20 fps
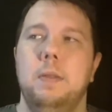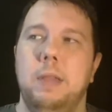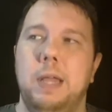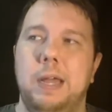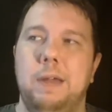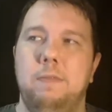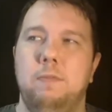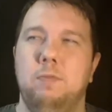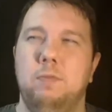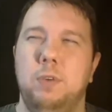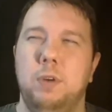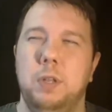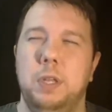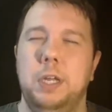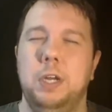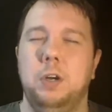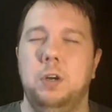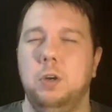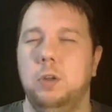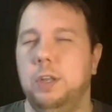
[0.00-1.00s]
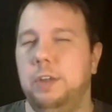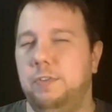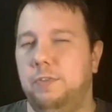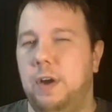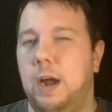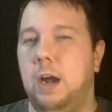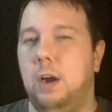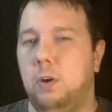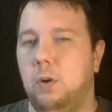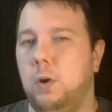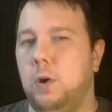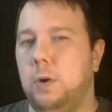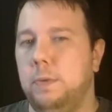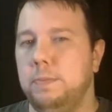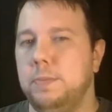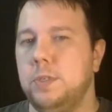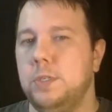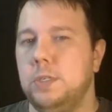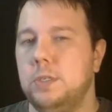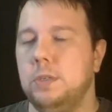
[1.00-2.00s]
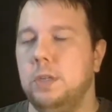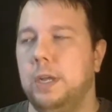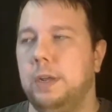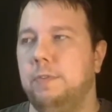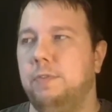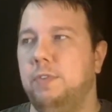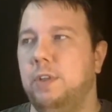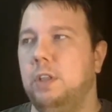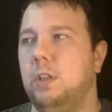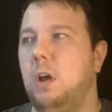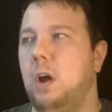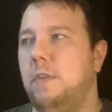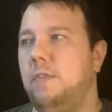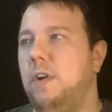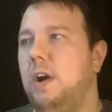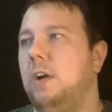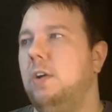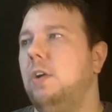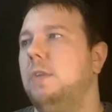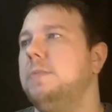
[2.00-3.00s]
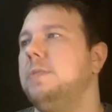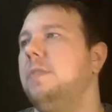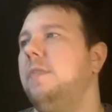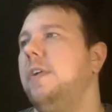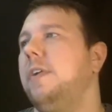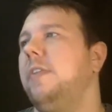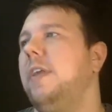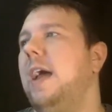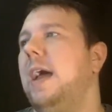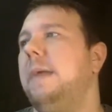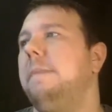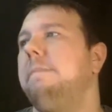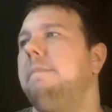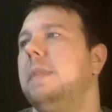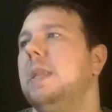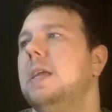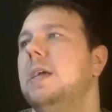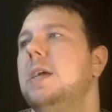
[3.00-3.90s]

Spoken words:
like really early firearms, like flintlock firearms, stuff like that.